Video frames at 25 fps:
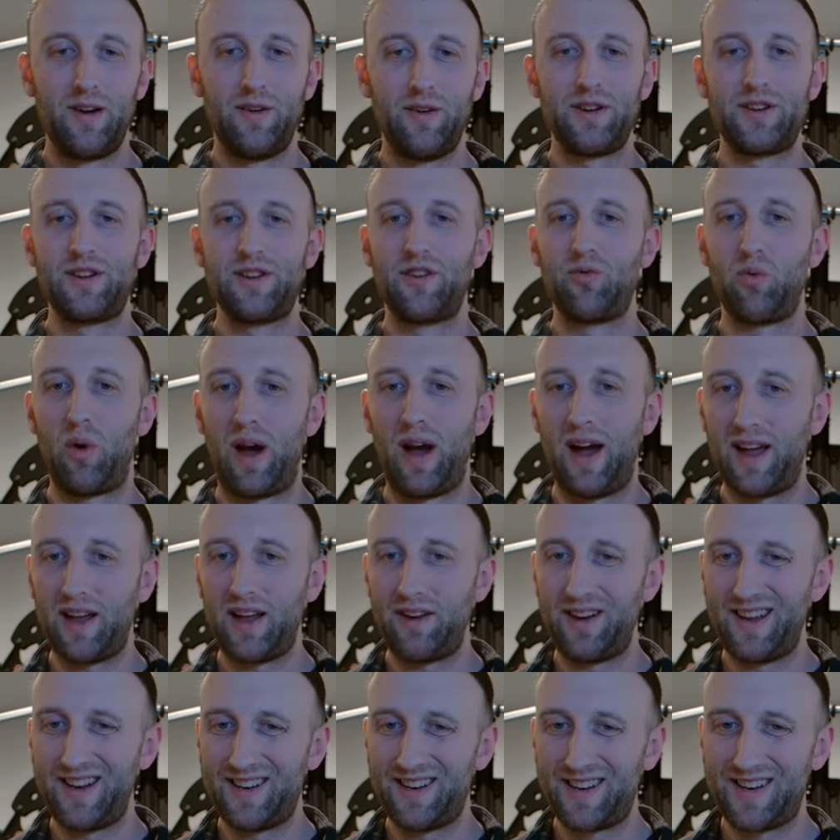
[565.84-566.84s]
which is why
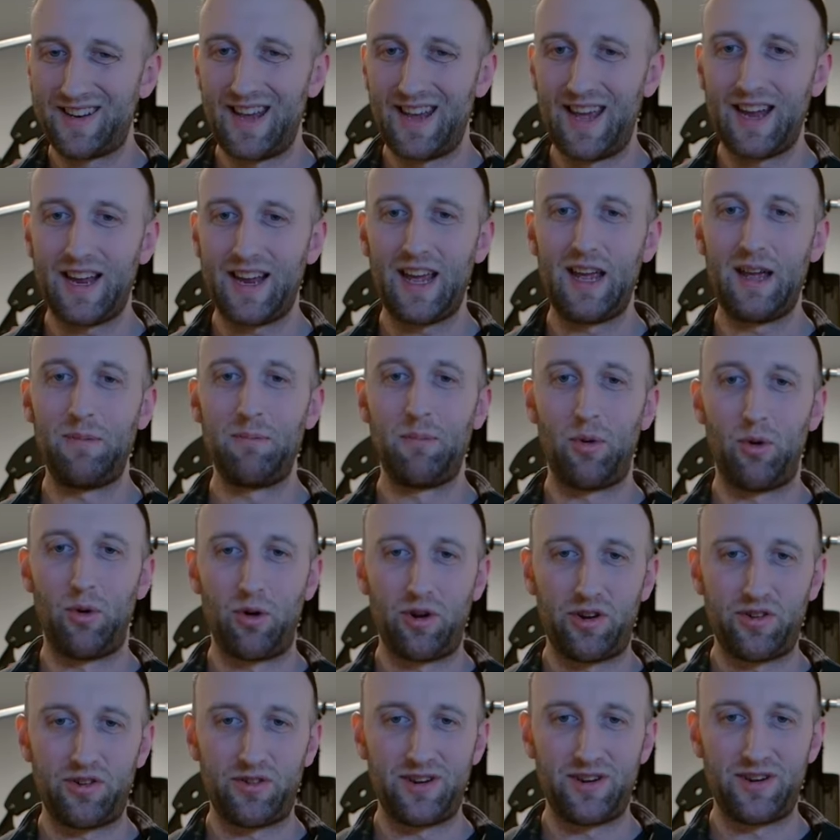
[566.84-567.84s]
you need to take a
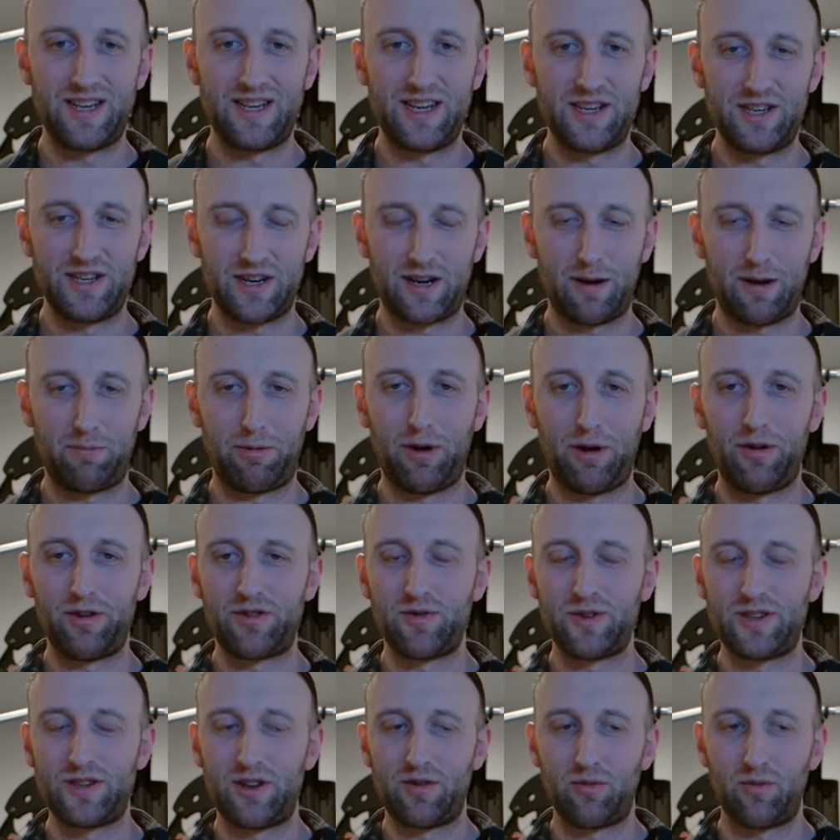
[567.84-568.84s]
more strategic
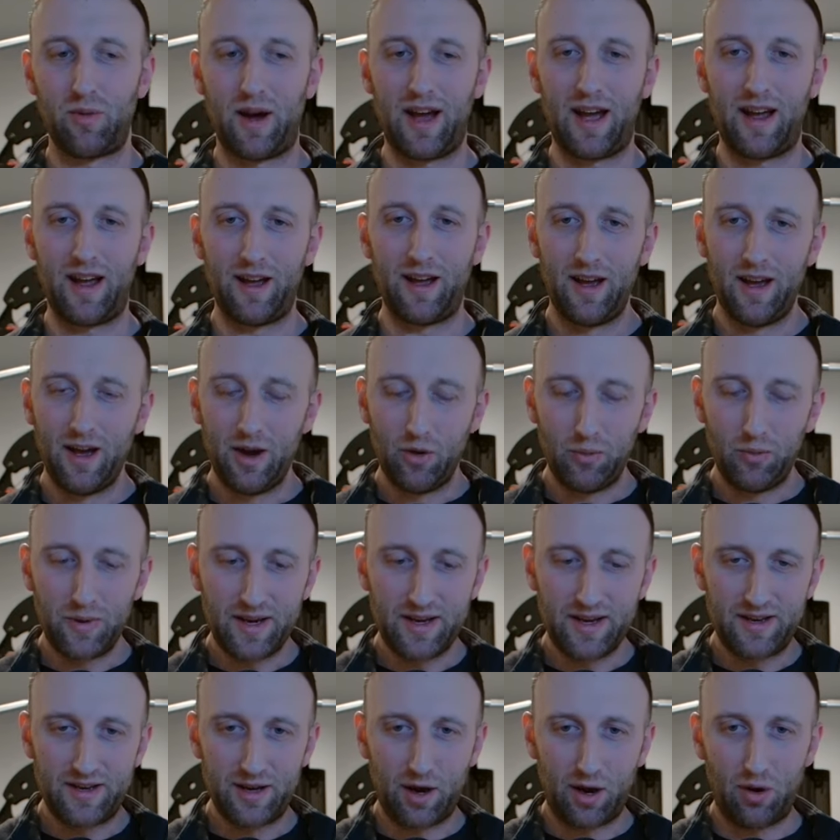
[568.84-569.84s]
approach, which is why
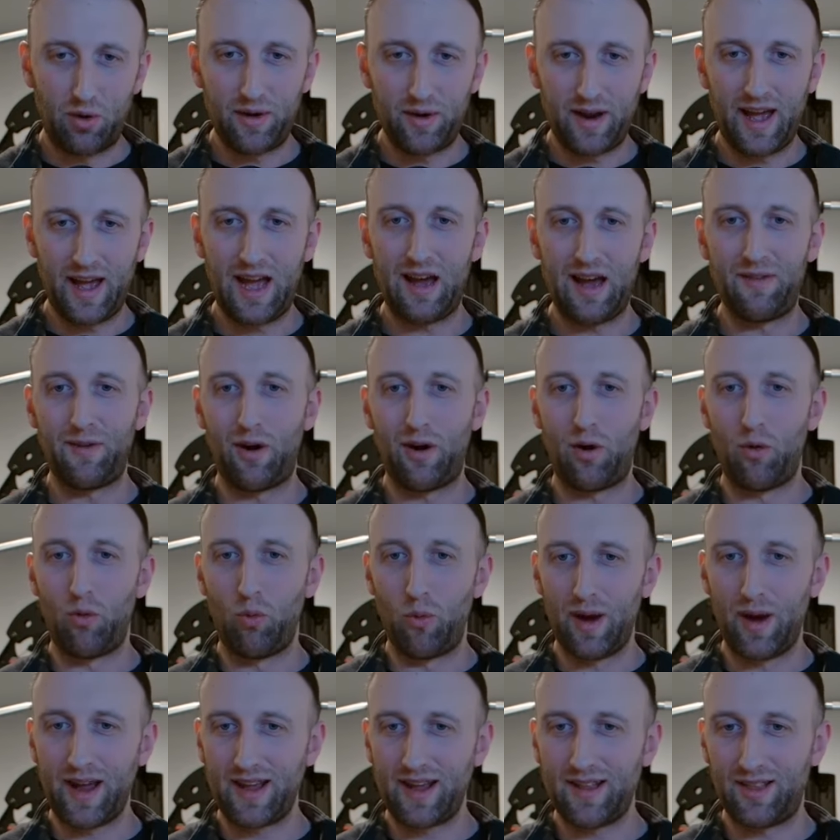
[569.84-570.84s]
we don't have a
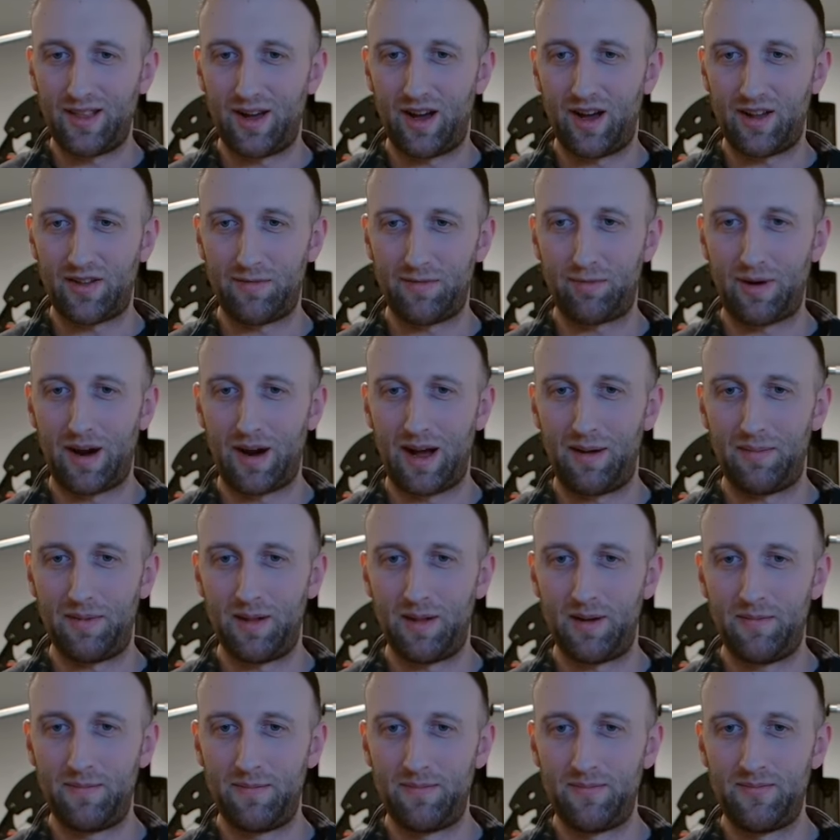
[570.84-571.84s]
weight loss
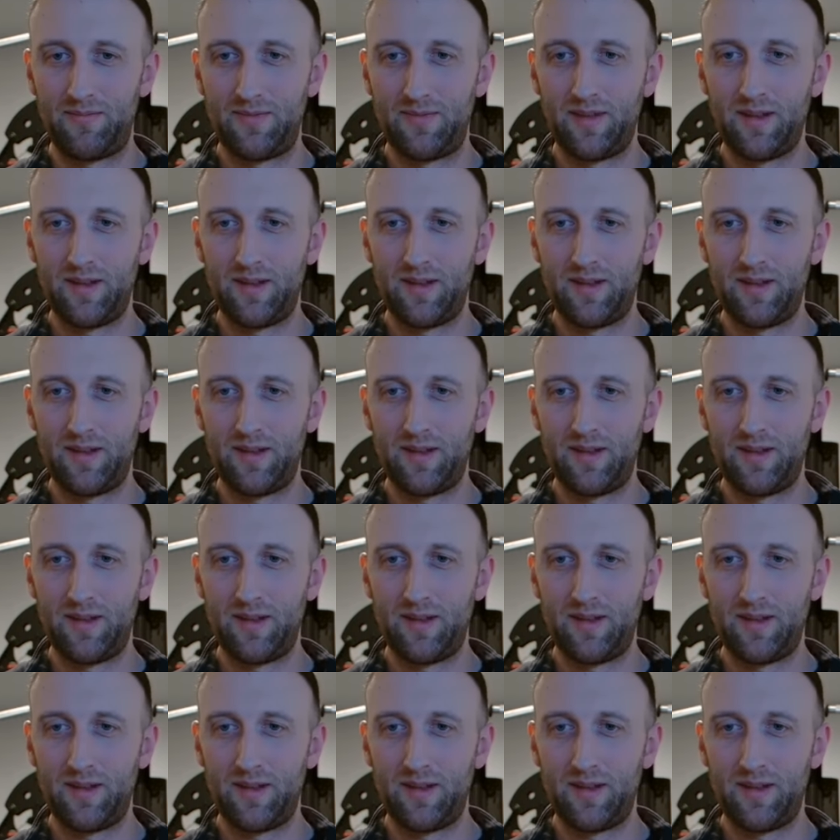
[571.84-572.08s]
problem.